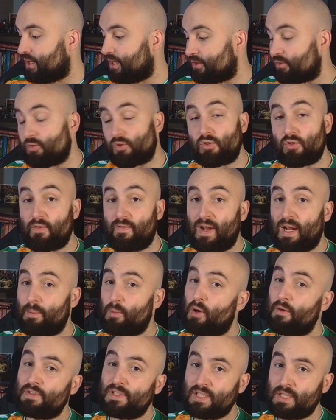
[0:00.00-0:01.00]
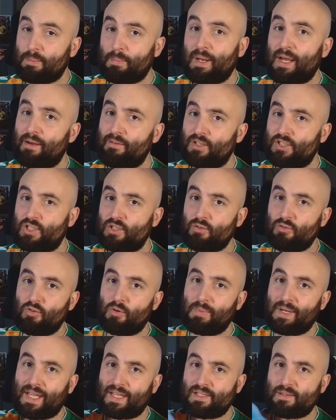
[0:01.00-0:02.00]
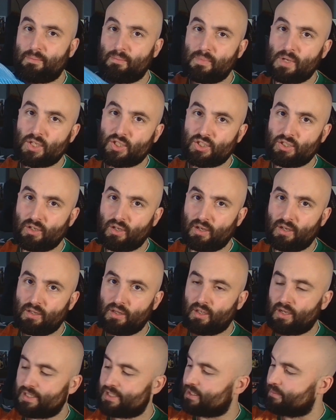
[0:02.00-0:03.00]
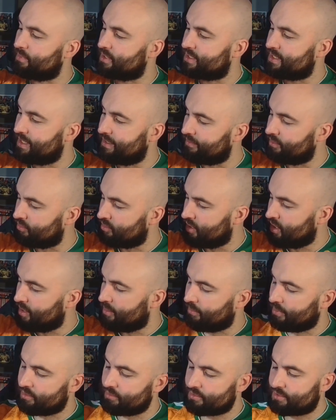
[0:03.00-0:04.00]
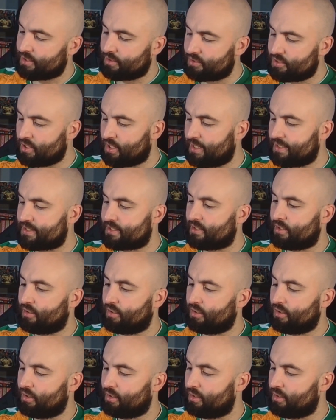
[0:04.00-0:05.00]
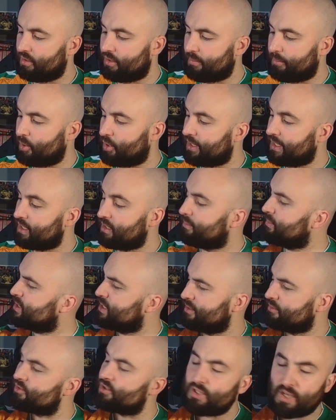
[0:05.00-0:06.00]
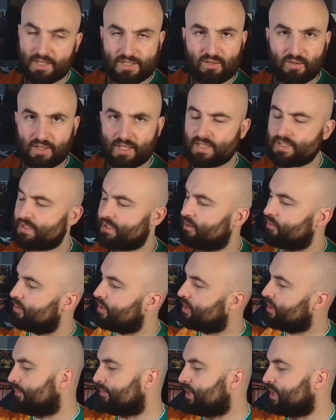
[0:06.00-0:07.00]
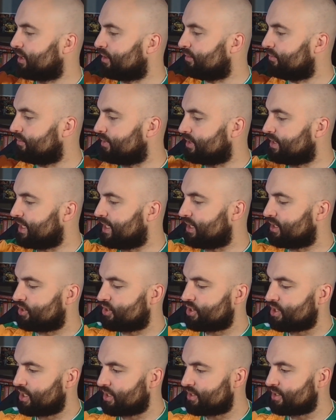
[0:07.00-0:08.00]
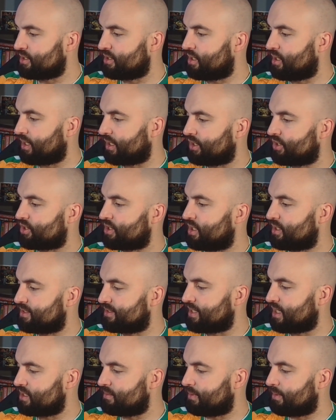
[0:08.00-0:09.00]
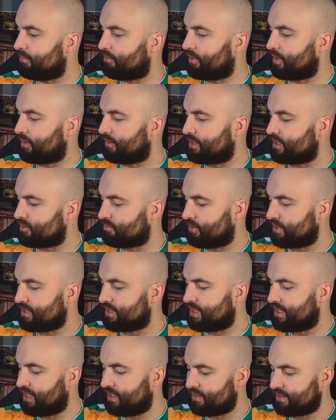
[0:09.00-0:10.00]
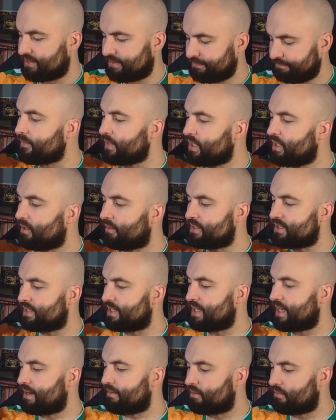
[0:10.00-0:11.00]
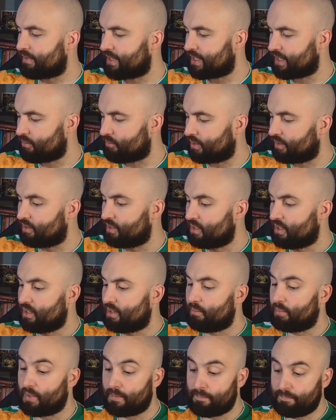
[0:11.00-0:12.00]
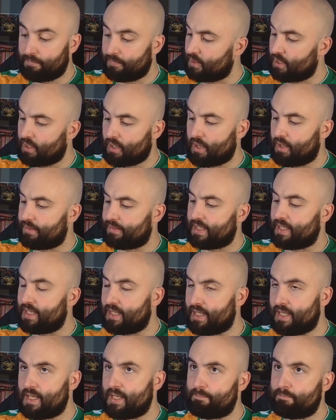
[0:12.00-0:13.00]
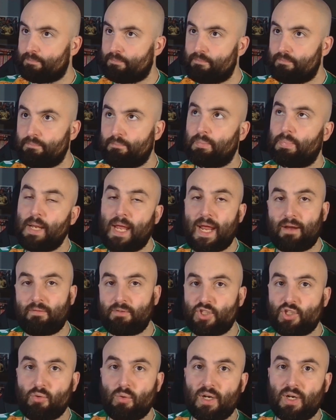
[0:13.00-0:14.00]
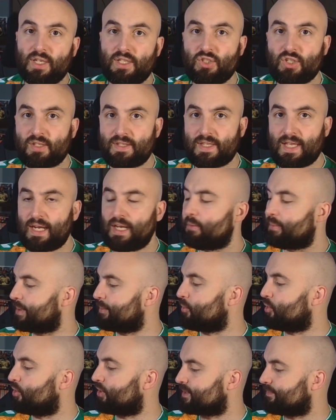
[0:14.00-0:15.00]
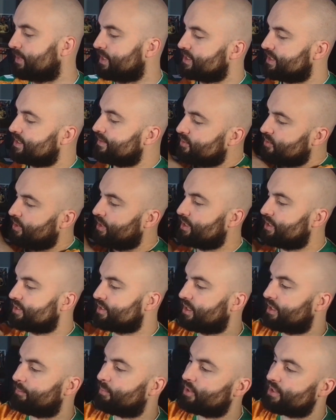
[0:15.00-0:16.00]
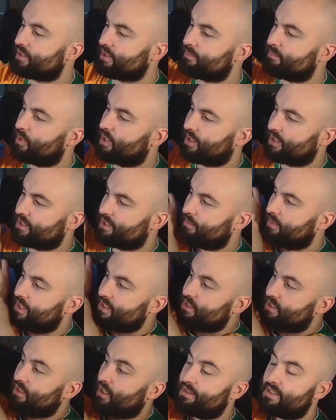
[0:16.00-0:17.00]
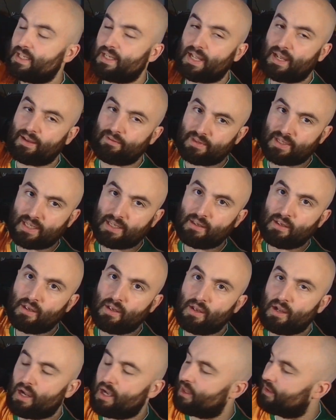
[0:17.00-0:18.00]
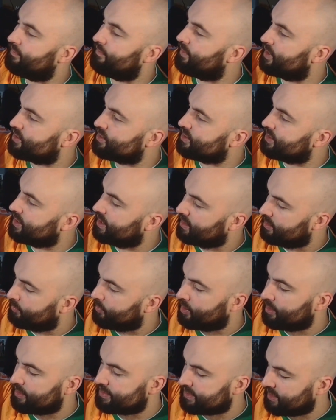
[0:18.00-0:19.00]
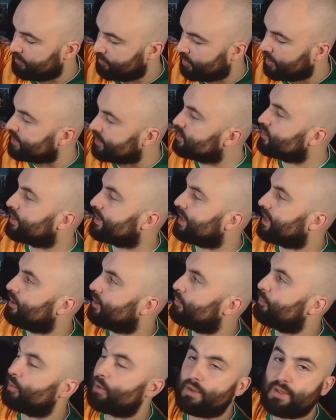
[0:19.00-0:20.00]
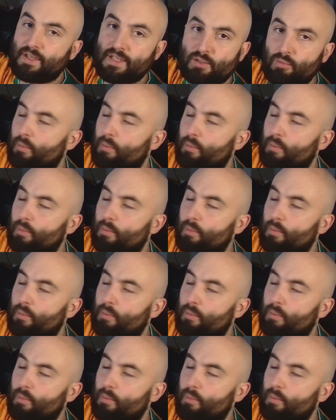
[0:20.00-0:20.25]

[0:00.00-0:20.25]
is also available. Obviously, the player issue normally has a much nicer material, but it's also tighter on the body. The material is nice on this still. Adidas shirts and Nike shirts tend to be pretty good. This one is Adidas. You know, it's an aero-ready one, but the player issue one is just that little bit more expensive. So I decided, because I was buying so many, I did have the other version in the basket, but I took it out, put this